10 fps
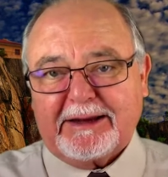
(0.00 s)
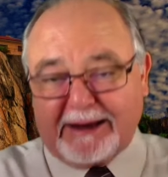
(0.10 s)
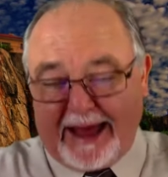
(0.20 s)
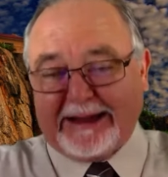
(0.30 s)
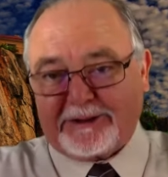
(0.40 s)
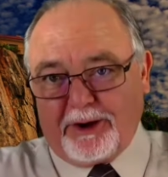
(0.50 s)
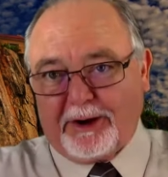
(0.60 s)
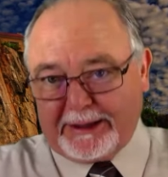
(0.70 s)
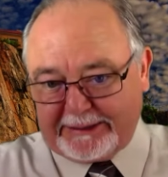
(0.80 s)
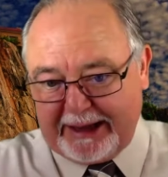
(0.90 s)
like
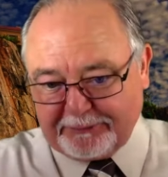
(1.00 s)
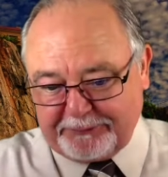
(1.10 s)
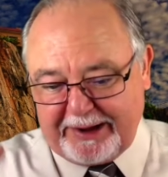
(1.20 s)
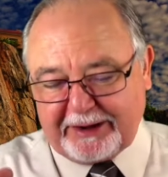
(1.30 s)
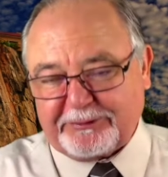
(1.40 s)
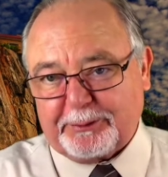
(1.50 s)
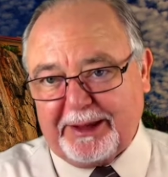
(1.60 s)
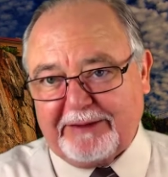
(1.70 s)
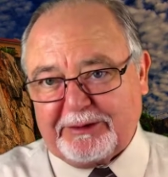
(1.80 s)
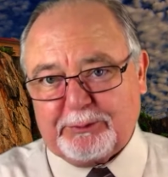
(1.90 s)
calling down fire from
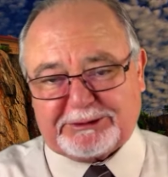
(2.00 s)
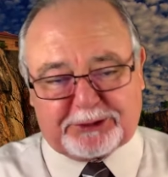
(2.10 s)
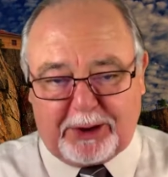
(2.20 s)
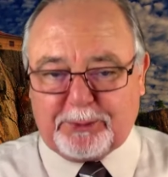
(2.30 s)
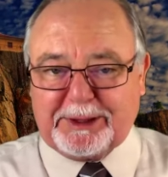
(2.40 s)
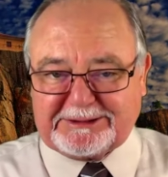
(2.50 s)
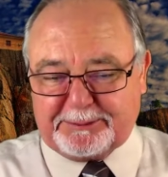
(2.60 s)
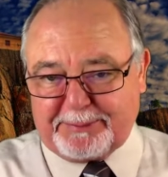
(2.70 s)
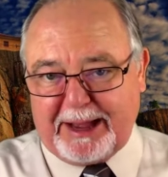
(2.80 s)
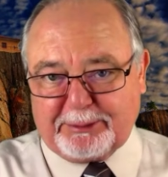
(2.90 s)
heaven, which always
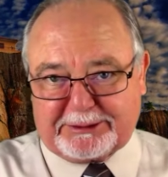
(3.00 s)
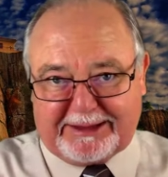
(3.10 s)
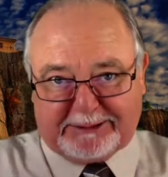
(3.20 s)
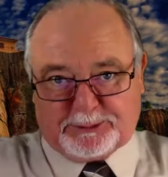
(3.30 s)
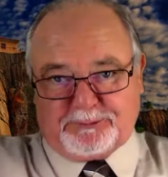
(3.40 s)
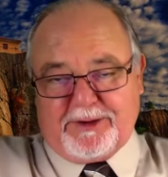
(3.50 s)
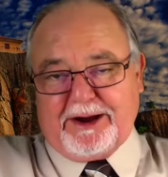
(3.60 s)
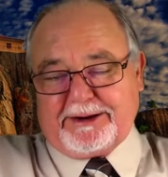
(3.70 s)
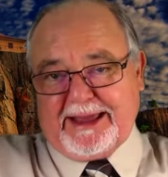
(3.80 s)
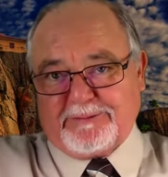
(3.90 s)
in Bible times when
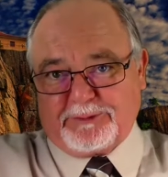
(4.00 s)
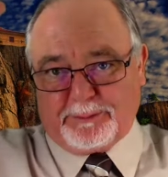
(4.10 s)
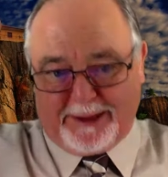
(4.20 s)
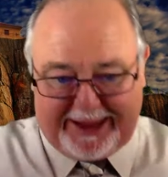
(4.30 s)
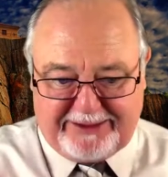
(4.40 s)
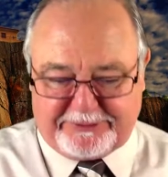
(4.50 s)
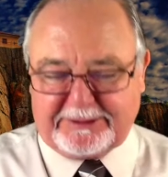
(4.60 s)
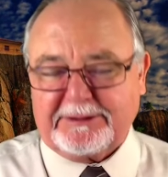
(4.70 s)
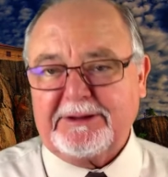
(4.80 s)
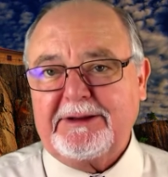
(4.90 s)
fire came from
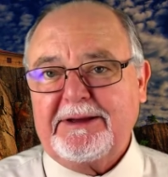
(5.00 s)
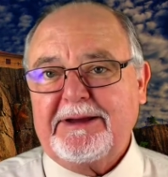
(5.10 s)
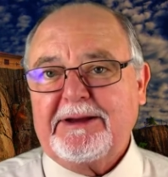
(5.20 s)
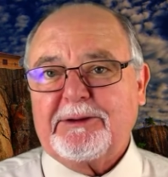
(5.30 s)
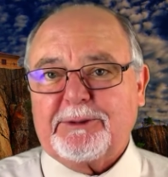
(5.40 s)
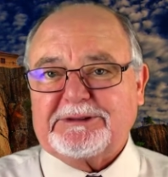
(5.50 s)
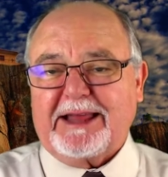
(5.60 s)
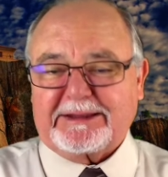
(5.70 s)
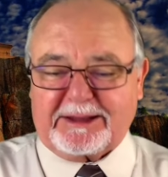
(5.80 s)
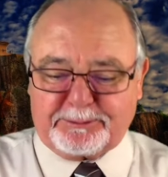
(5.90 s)
heaven was
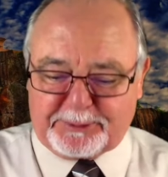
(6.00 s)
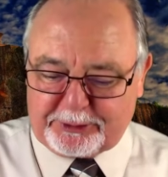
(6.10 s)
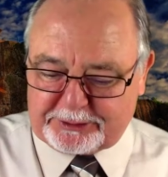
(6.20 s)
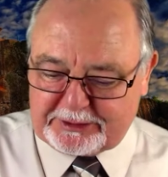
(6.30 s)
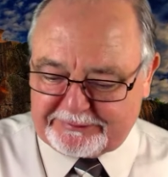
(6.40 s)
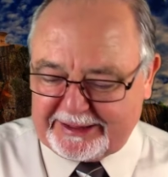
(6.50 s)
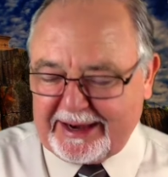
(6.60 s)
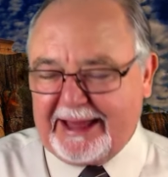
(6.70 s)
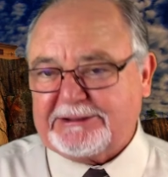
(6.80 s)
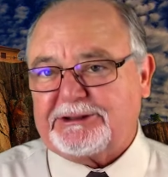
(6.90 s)
like the miracle of
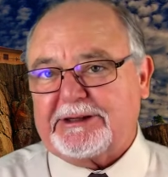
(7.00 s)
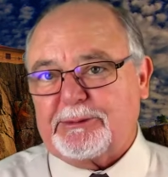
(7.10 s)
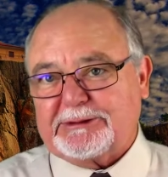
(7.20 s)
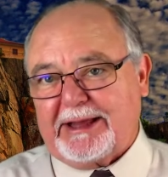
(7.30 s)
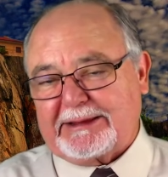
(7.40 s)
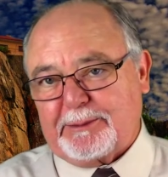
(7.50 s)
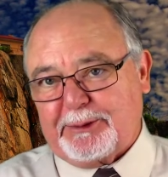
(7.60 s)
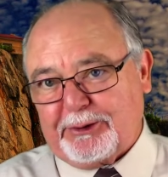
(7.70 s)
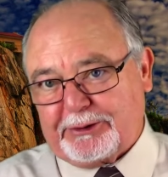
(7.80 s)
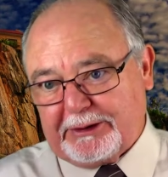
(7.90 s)
Elijah, was like the
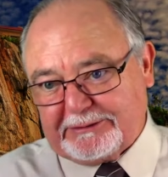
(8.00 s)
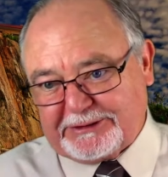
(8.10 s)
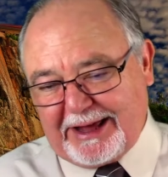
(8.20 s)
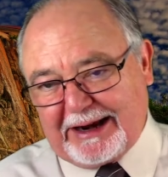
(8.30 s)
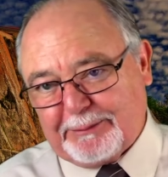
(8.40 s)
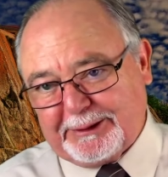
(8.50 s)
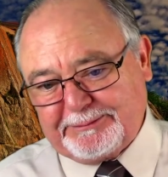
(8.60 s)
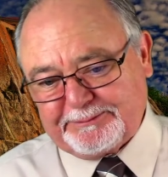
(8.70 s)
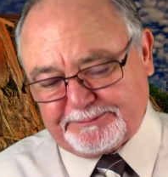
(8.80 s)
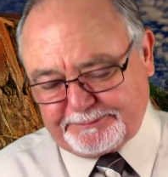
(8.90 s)
miracle of Solomon.